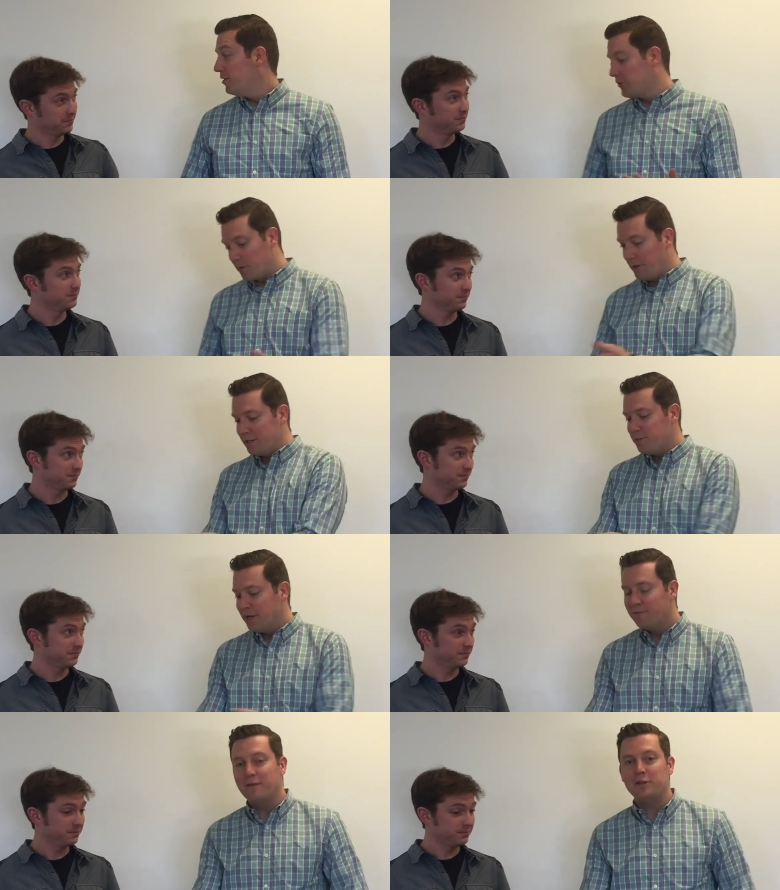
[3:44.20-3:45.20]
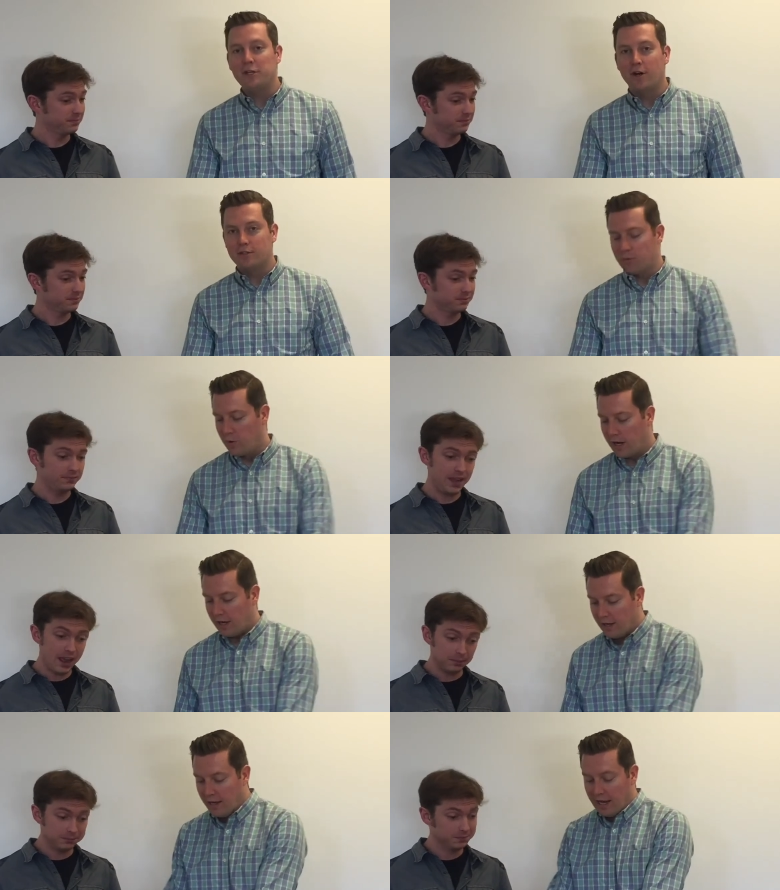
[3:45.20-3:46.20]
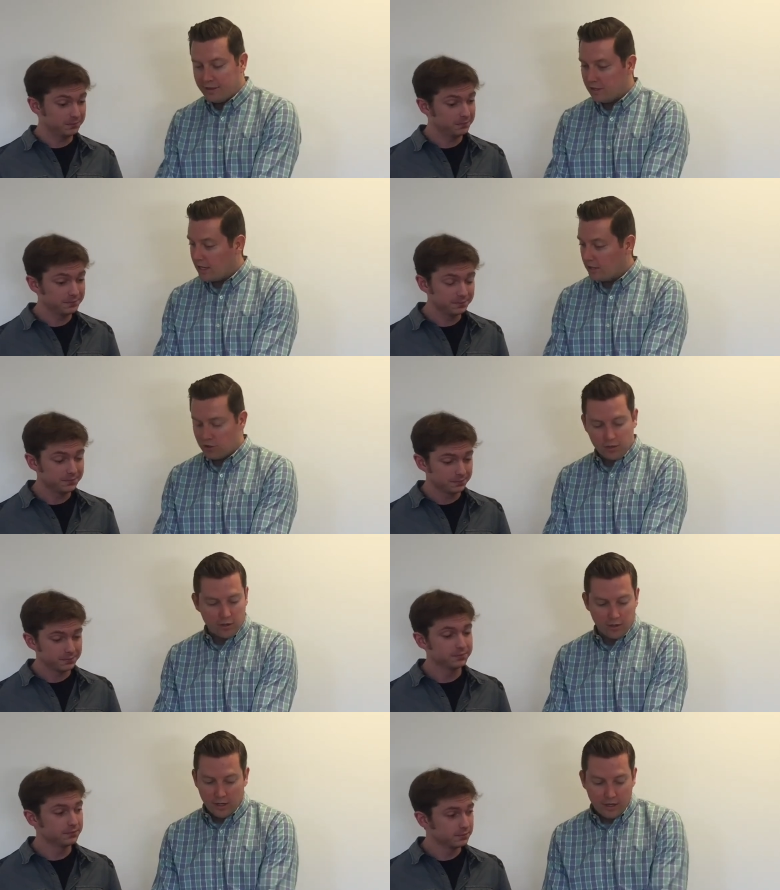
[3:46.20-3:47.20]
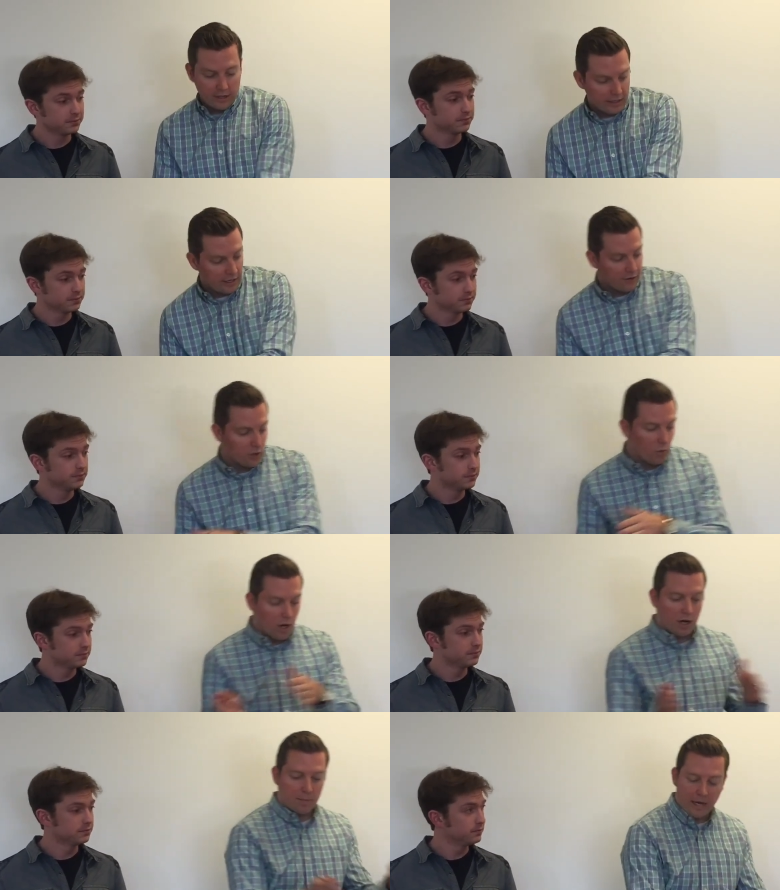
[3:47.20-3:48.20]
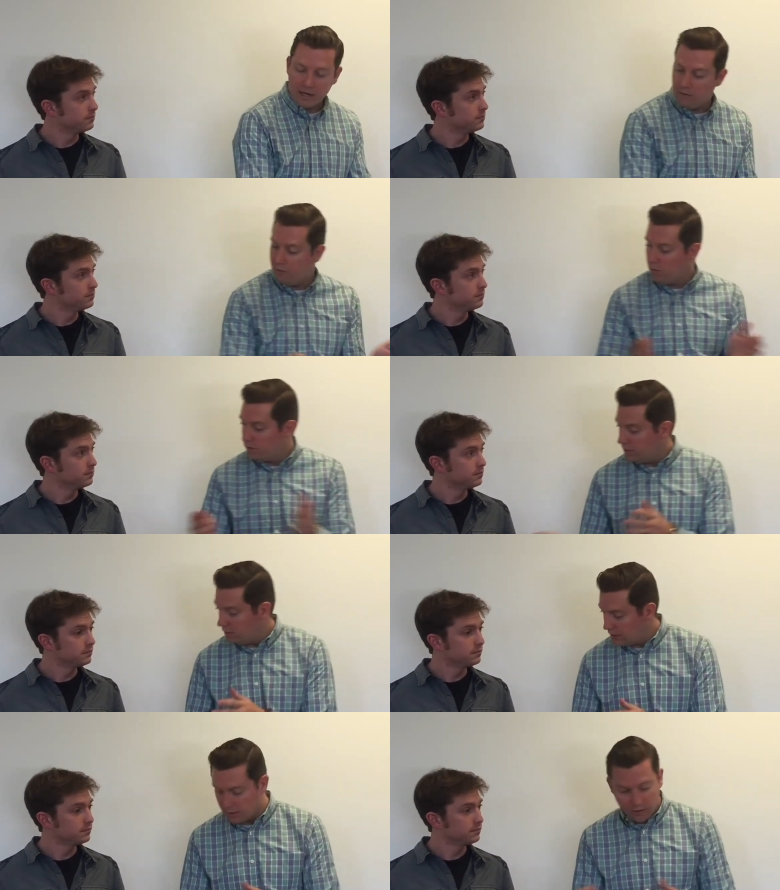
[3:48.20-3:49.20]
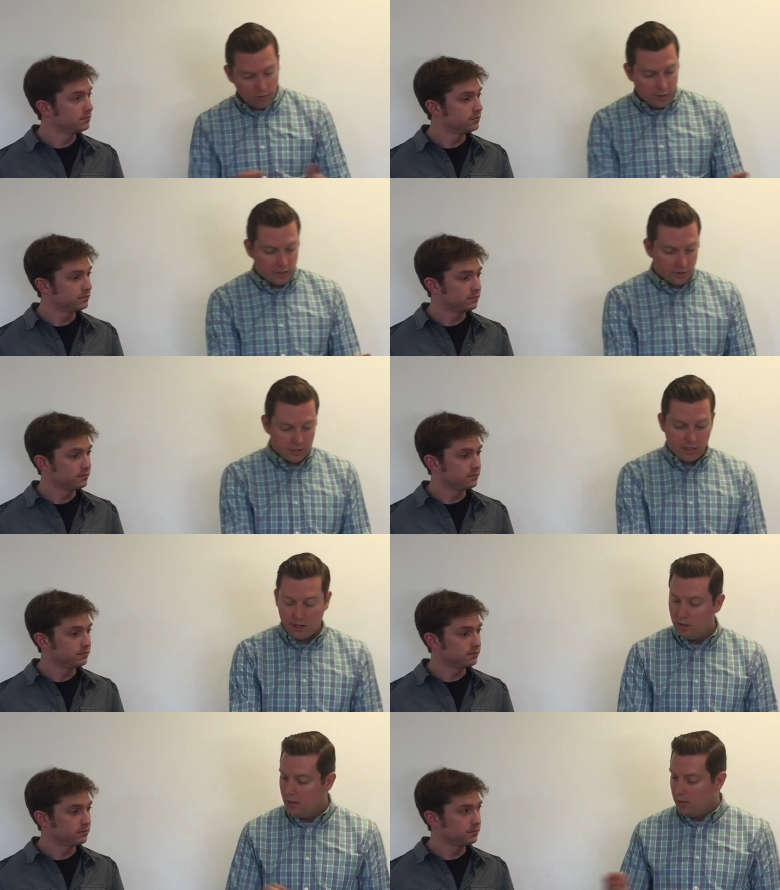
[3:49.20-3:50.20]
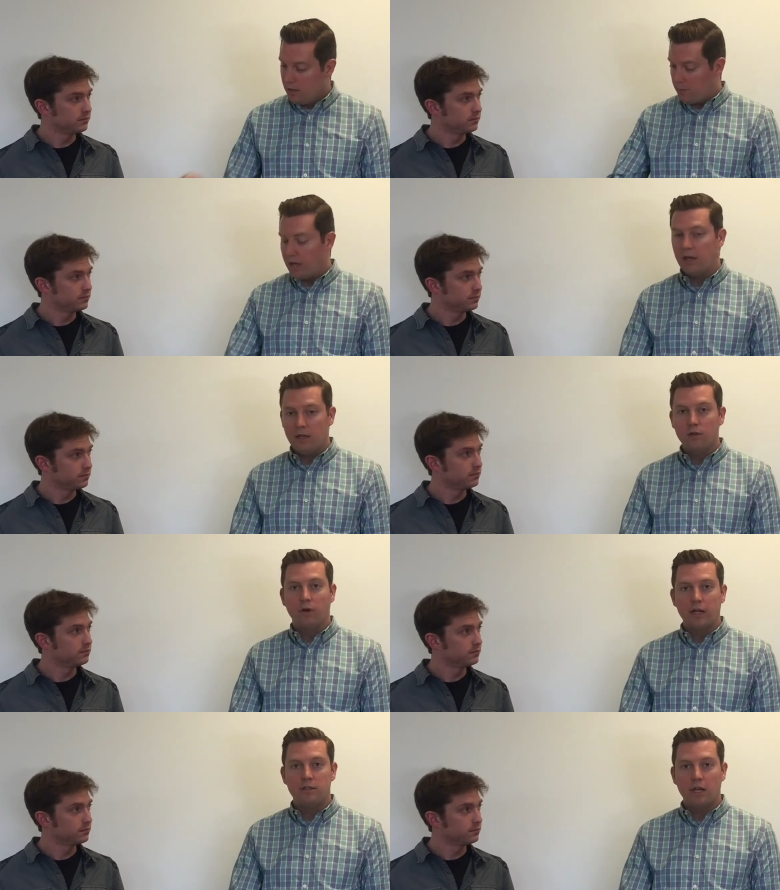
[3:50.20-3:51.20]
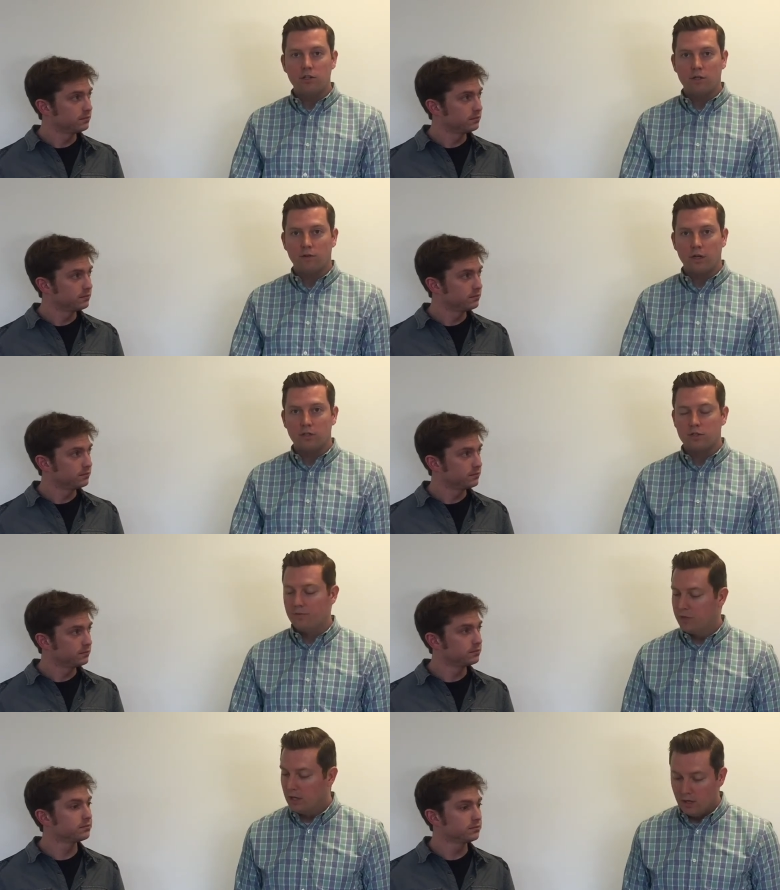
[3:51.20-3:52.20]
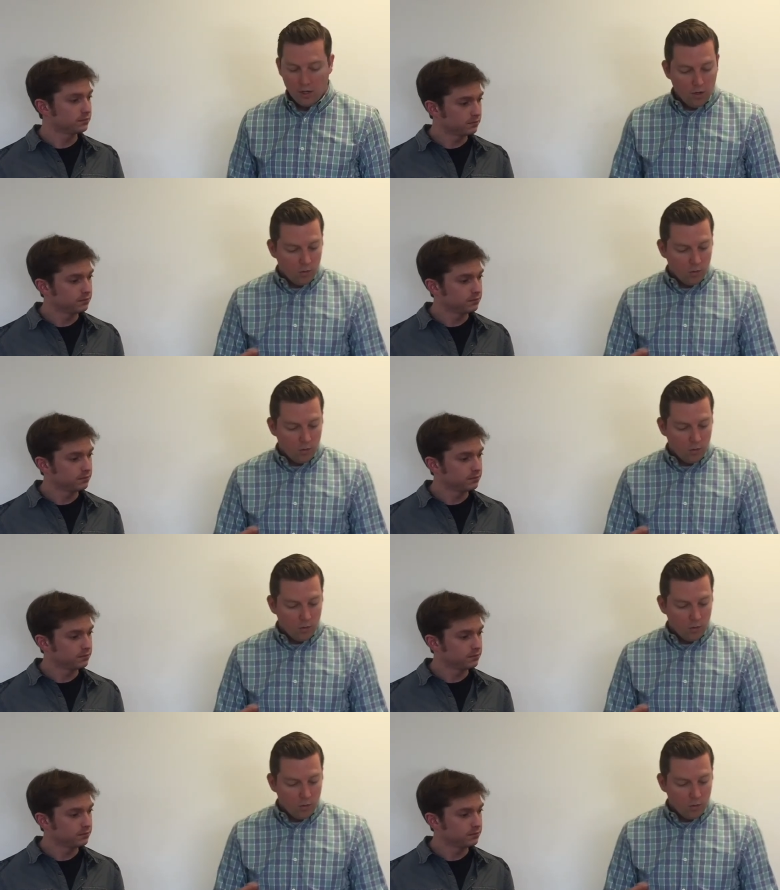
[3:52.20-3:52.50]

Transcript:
Speaker 1: So imagine being 50 yards away yeah. at the tensioner and then having to walk back and forth to look at the little window to tell, am I in the right tension range? Mm -hmm.